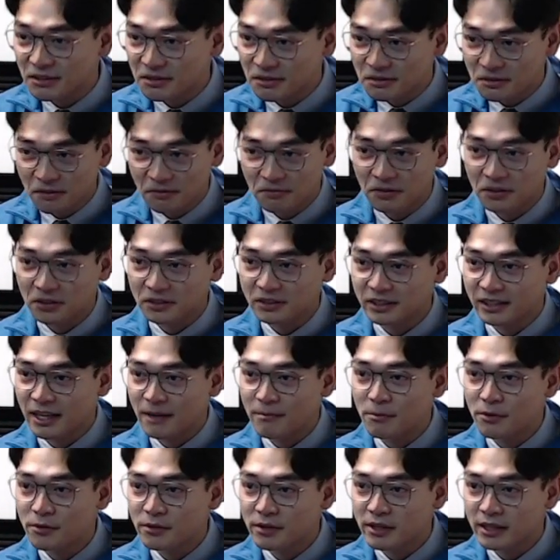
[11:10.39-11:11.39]
the first
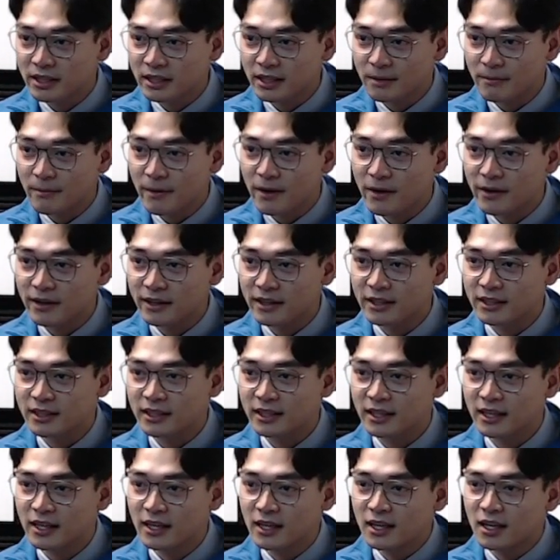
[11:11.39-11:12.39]
Cambodian
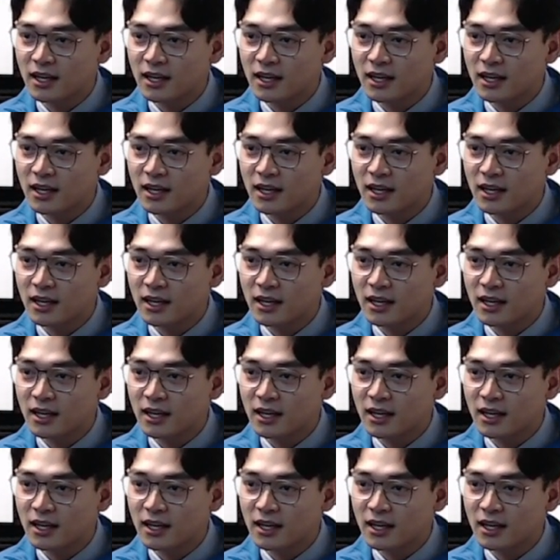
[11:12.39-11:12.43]
American